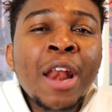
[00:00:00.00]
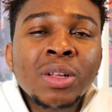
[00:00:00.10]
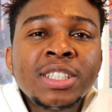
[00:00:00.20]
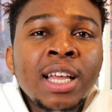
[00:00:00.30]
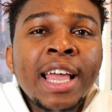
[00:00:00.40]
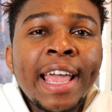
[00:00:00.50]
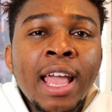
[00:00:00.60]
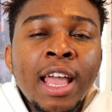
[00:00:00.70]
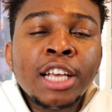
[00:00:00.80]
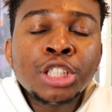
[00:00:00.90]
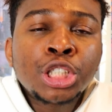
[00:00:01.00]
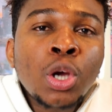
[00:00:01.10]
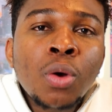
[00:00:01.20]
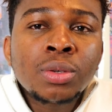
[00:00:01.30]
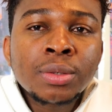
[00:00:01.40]
are not
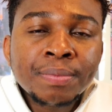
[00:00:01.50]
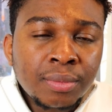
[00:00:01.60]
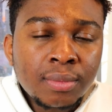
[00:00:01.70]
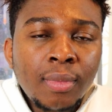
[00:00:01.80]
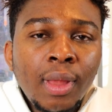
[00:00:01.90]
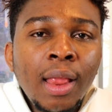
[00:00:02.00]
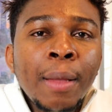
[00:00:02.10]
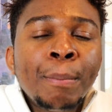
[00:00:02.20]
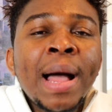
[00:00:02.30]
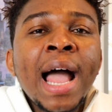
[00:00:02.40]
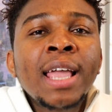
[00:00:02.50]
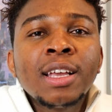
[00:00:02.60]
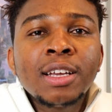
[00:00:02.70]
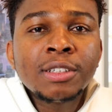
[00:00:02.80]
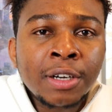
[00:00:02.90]
insured by
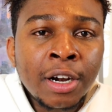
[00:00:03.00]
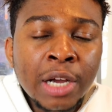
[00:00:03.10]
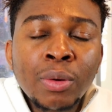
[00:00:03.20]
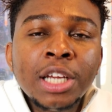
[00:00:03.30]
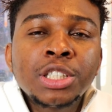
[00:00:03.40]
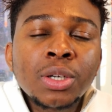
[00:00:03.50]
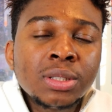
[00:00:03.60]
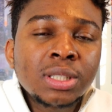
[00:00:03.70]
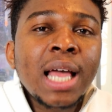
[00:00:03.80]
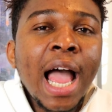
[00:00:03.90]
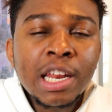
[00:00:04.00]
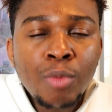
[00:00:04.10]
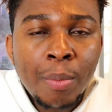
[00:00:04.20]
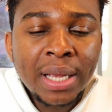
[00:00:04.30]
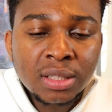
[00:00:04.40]
regulations at the
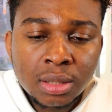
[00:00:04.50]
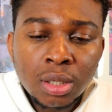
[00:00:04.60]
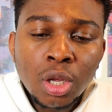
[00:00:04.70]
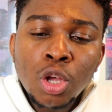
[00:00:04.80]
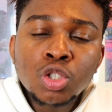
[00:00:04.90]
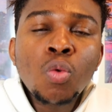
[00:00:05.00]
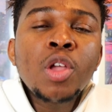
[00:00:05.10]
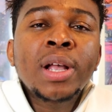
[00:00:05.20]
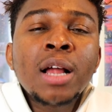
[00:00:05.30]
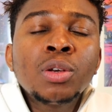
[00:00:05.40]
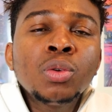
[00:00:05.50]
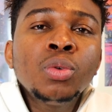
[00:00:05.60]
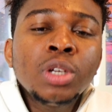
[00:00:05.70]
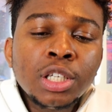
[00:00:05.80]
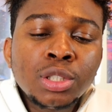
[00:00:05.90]
moment. So what you can
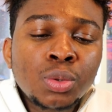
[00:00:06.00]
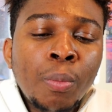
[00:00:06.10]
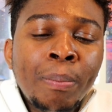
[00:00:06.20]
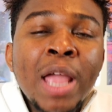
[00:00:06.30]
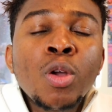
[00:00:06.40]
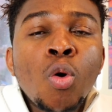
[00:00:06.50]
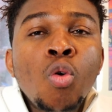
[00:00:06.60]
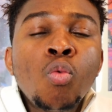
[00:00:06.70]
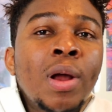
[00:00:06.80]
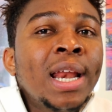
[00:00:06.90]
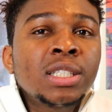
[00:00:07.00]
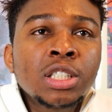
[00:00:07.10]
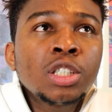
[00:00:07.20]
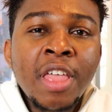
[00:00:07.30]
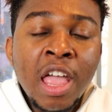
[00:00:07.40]
do is to buy your own wallet.
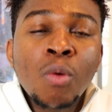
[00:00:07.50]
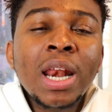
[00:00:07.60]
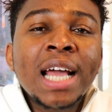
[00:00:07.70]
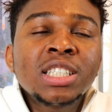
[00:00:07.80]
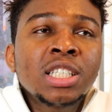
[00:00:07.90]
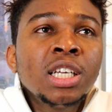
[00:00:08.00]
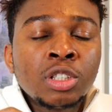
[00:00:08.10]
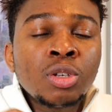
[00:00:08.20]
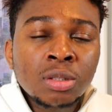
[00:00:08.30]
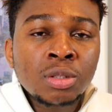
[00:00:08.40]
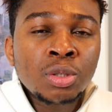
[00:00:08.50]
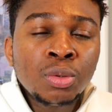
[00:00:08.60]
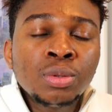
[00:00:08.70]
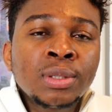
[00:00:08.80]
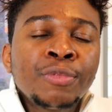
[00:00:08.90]
A wallet is not
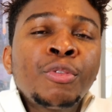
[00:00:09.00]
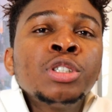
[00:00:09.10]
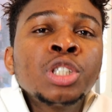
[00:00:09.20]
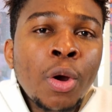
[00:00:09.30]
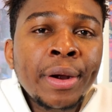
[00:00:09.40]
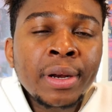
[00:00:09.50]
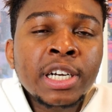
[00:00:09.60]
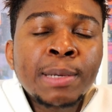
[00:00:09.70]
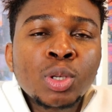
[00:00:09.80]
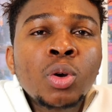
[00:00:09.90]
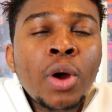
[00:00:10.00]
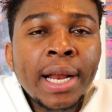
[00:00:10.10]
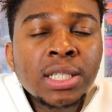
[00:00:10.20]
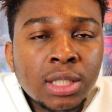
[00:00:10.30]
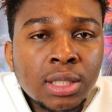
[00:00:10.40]
used for storing
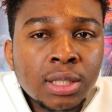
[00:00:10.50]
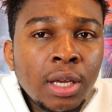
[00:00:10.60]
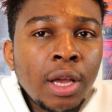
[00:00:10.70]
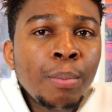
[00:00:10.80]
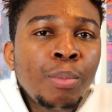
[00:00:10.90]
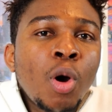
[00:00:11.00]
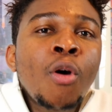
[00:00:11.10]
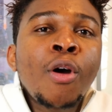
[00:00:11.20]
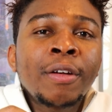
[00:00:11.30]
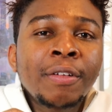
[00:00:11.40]
cryptocurrencies, but